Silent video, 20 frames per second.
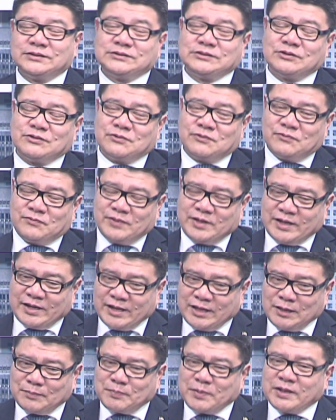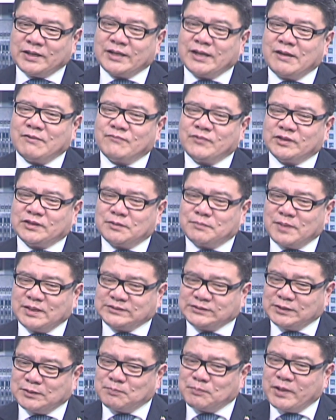So we are helping them with the
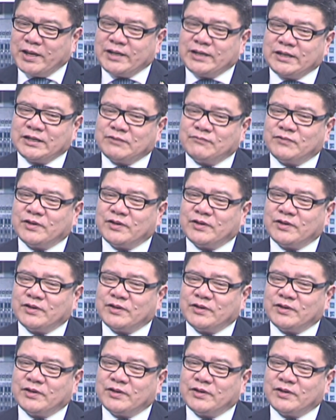master planning.